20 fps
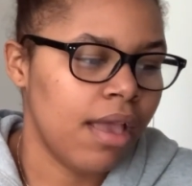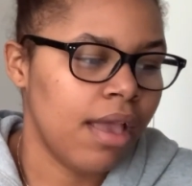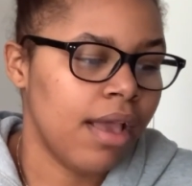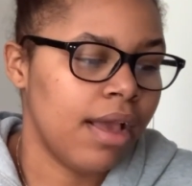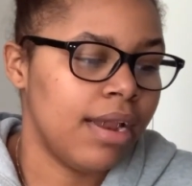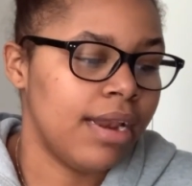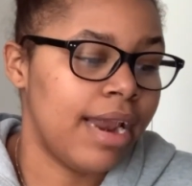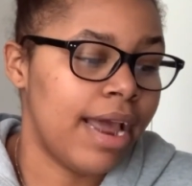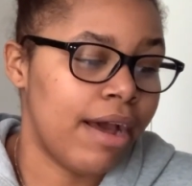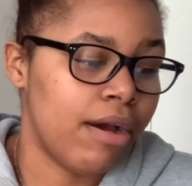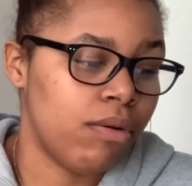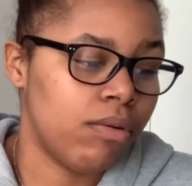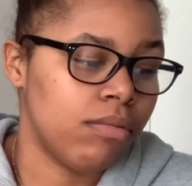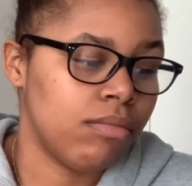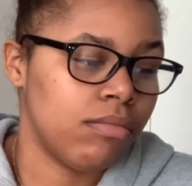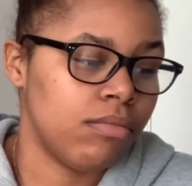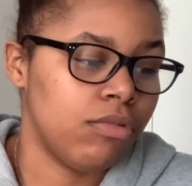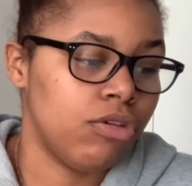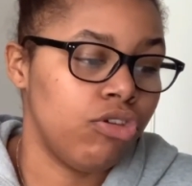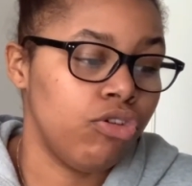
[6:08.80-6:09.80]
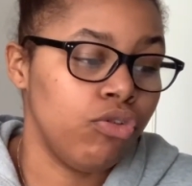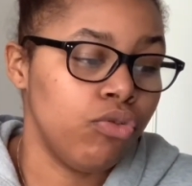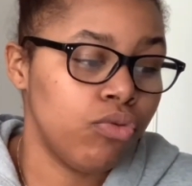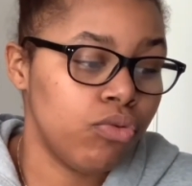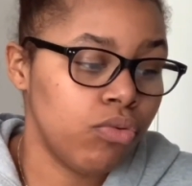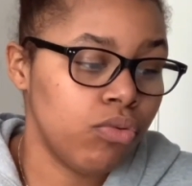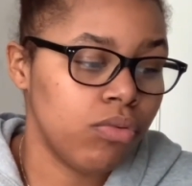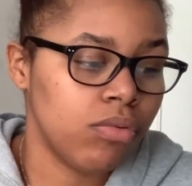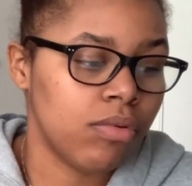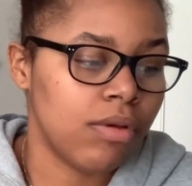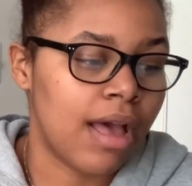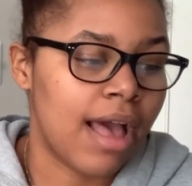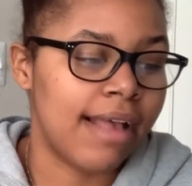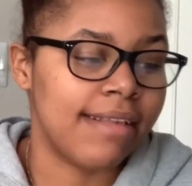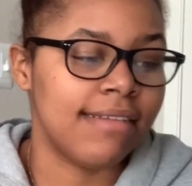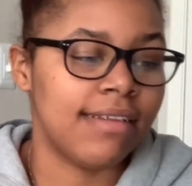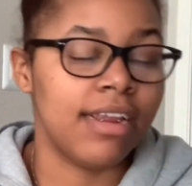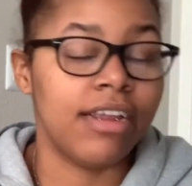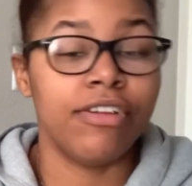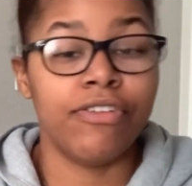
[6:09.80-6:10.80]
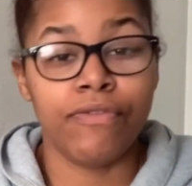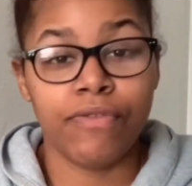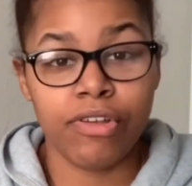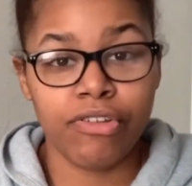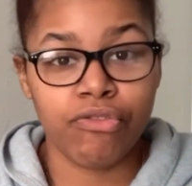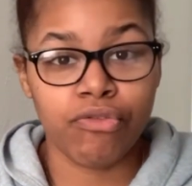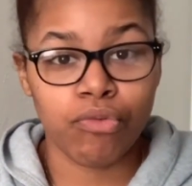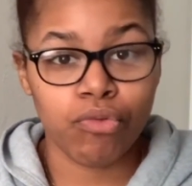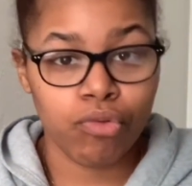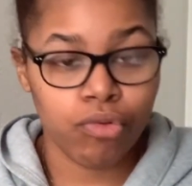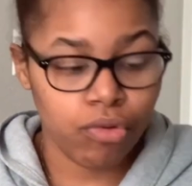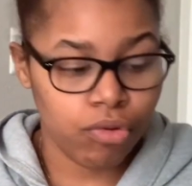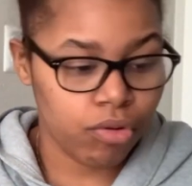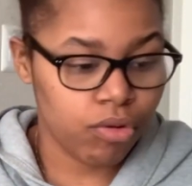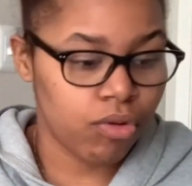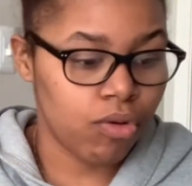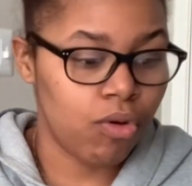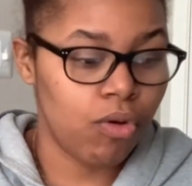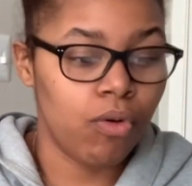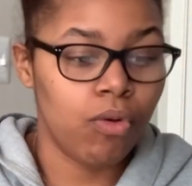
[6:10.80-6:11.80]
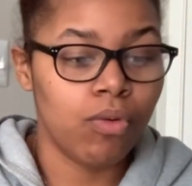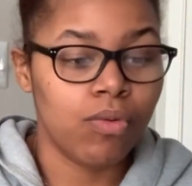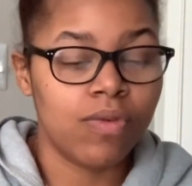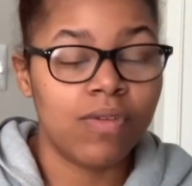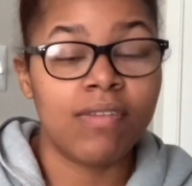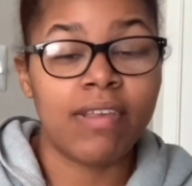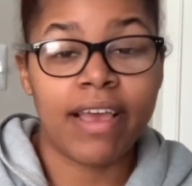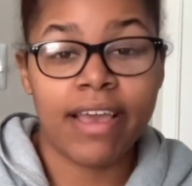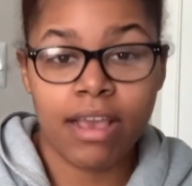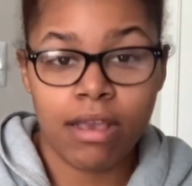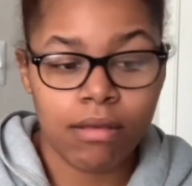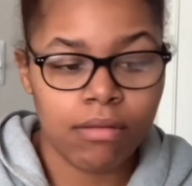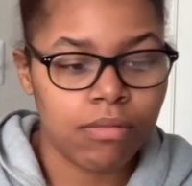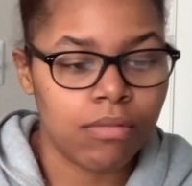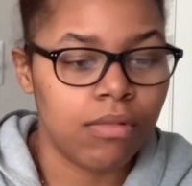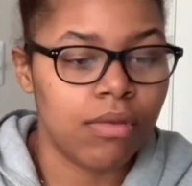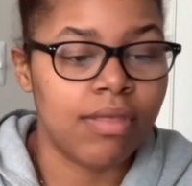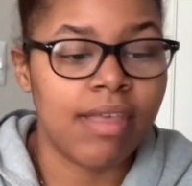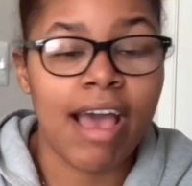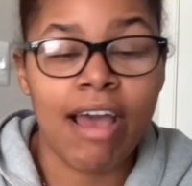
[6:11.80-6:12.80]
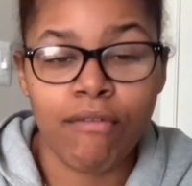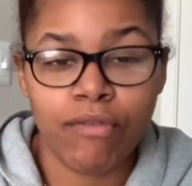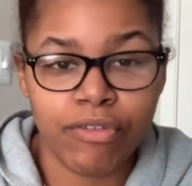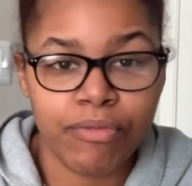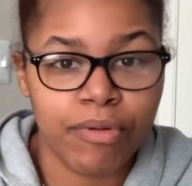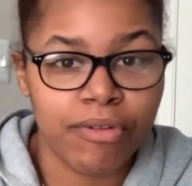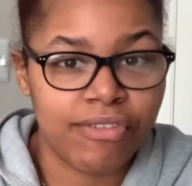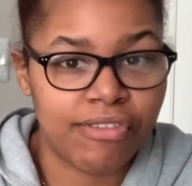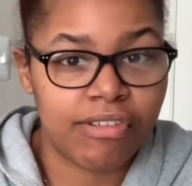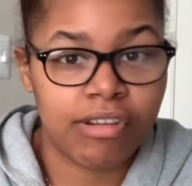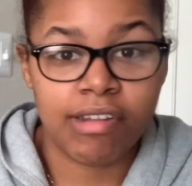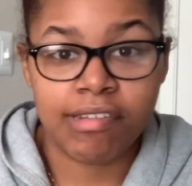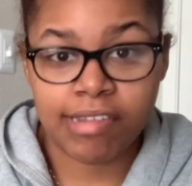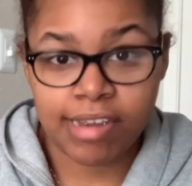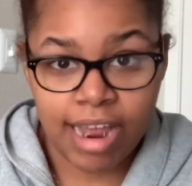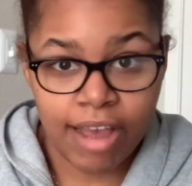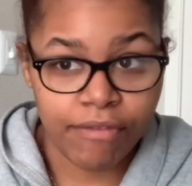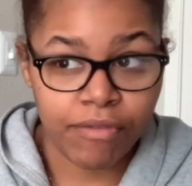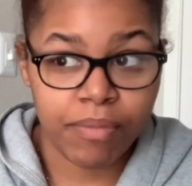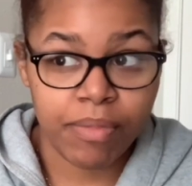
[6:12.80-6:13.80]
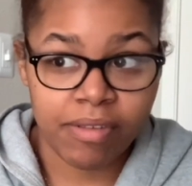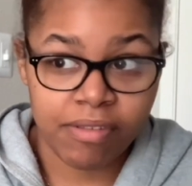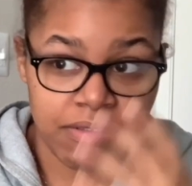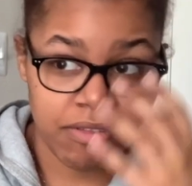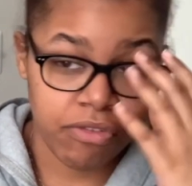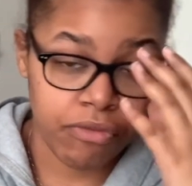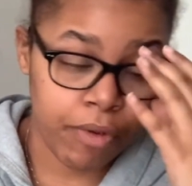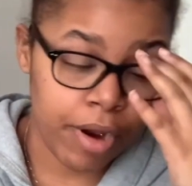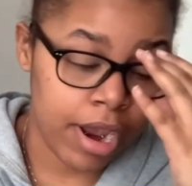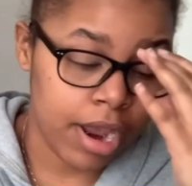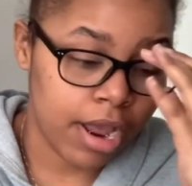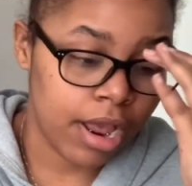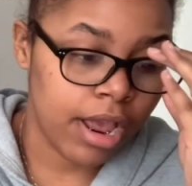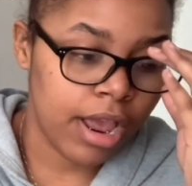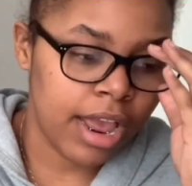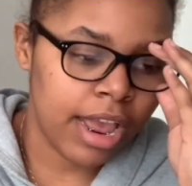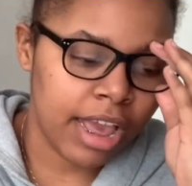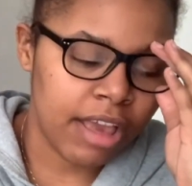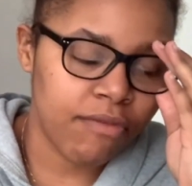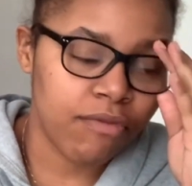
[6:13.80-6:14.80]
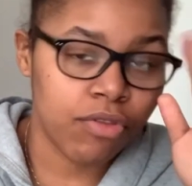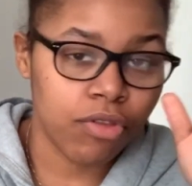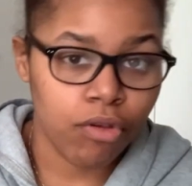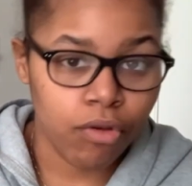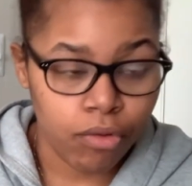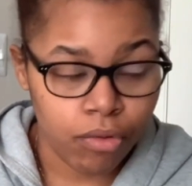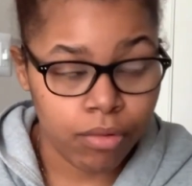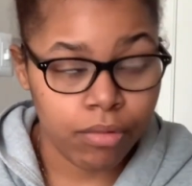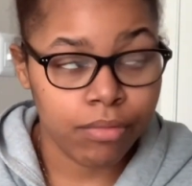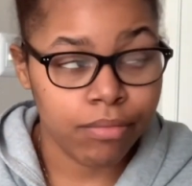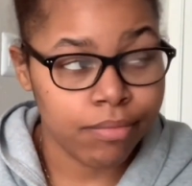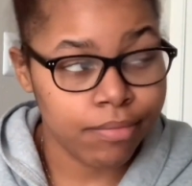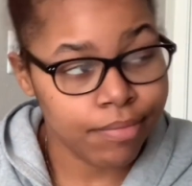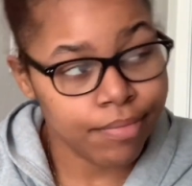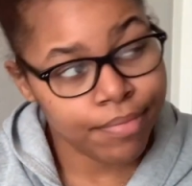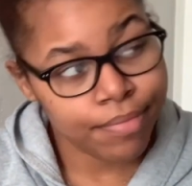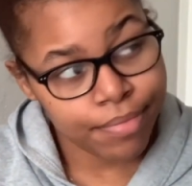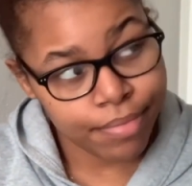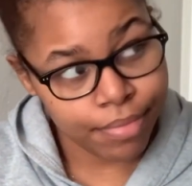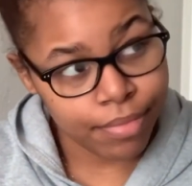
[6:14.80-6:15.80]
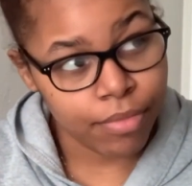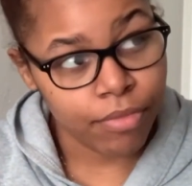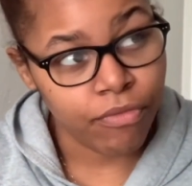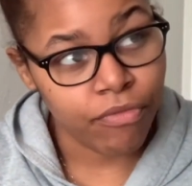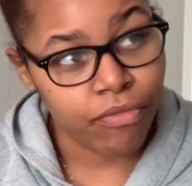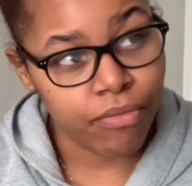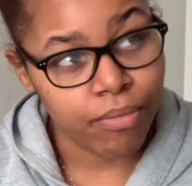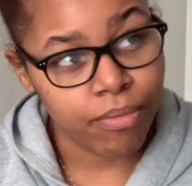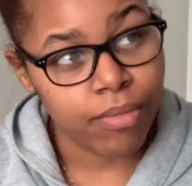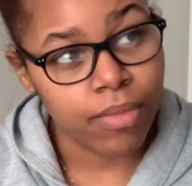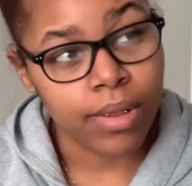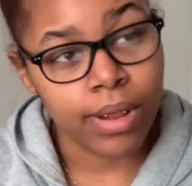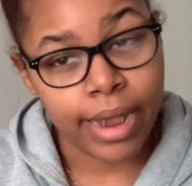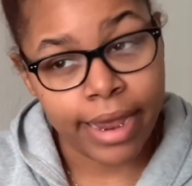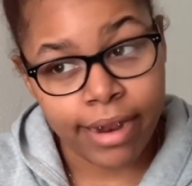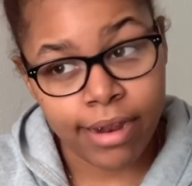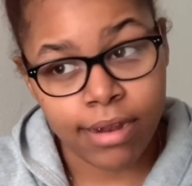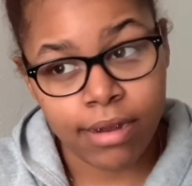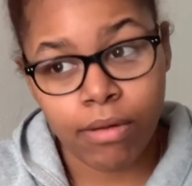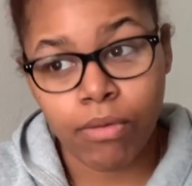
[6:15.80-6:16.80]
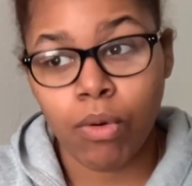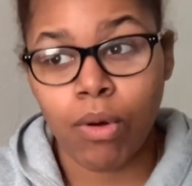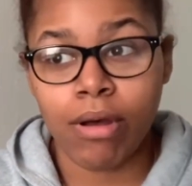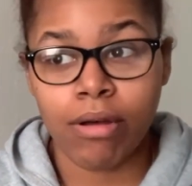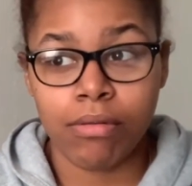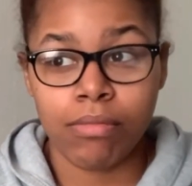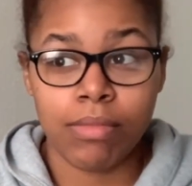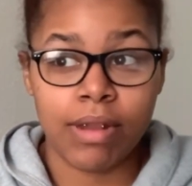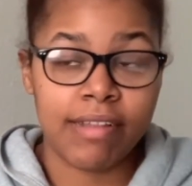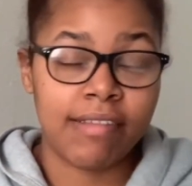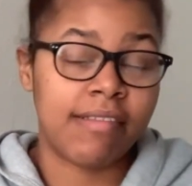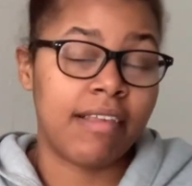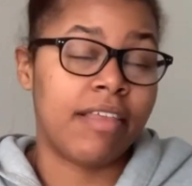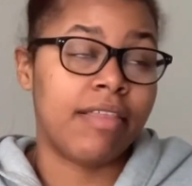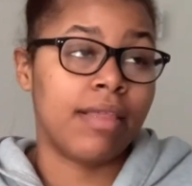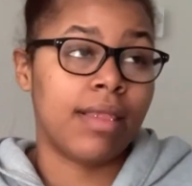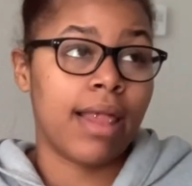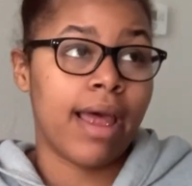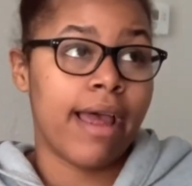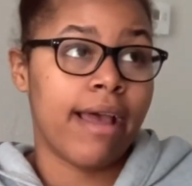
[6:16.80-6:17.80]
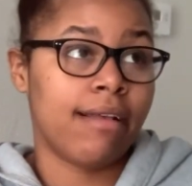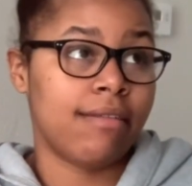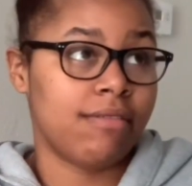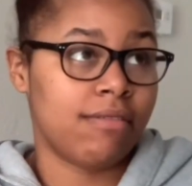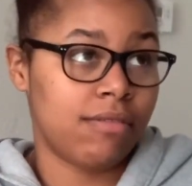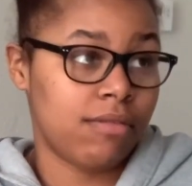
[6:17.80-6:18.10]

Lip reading: Now, you as an individual who, say, the average person doesn't have a business, right? Even though let's say the last